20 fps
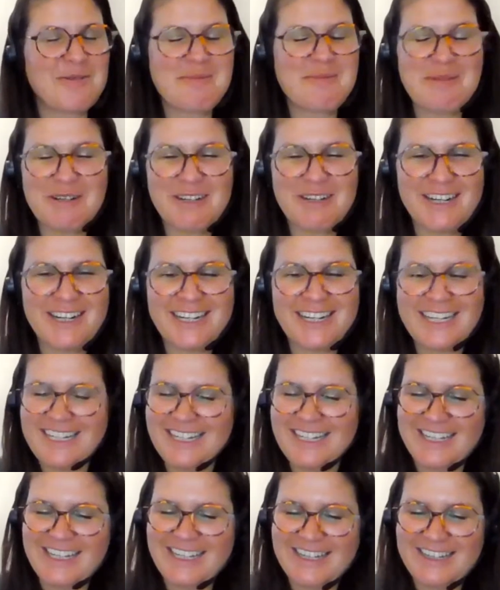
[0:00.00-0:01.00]
the more
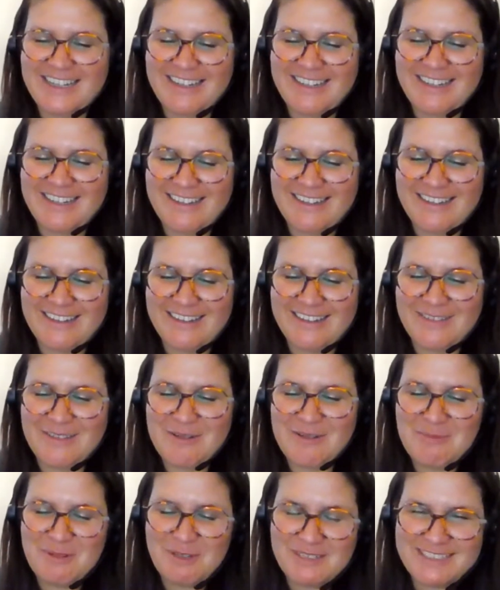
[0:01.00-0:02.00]
uh,
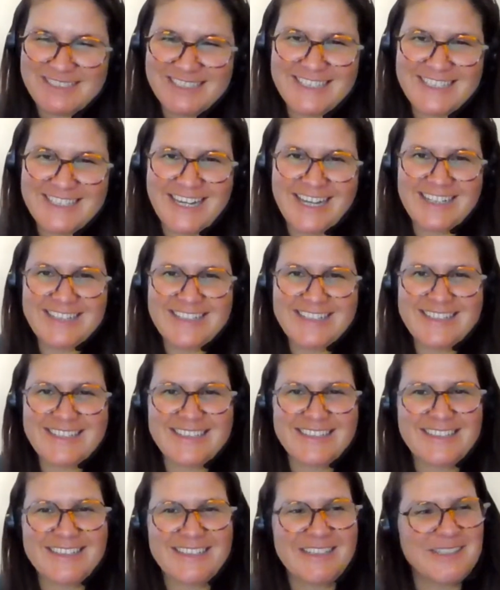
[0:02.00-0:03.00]
the more
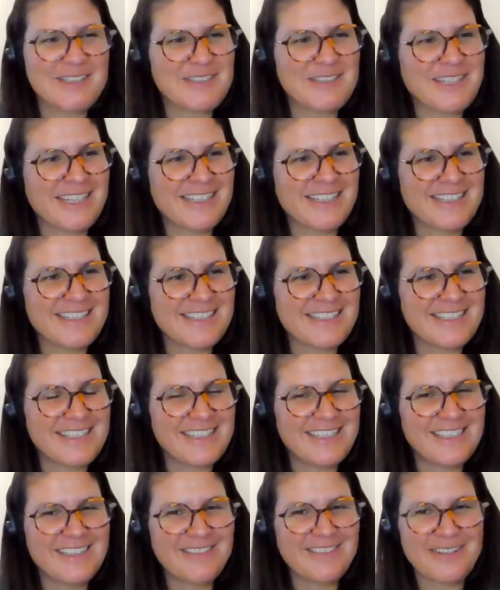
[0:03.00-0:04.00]
details you can
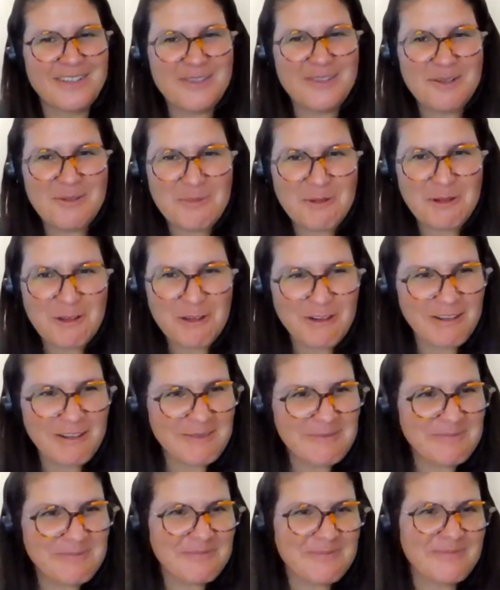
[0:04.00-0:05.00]
see, and the
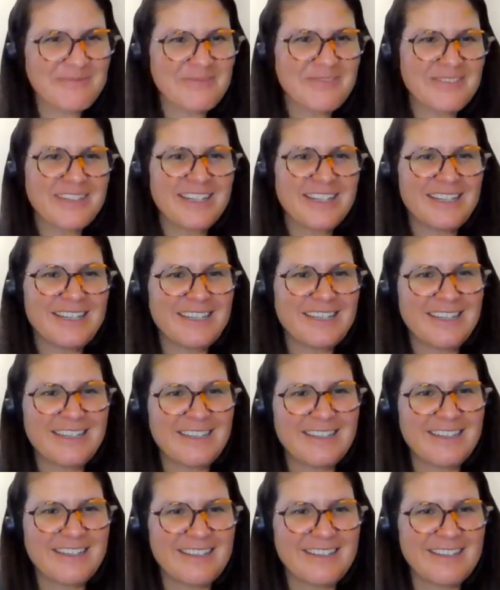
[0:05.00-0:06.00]
more
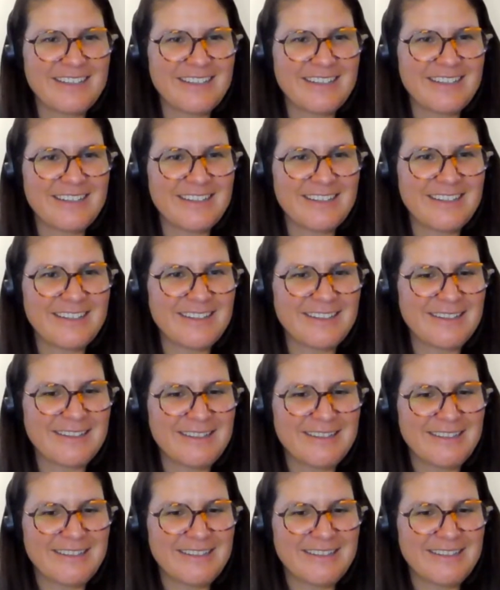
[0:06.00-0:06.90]
uh,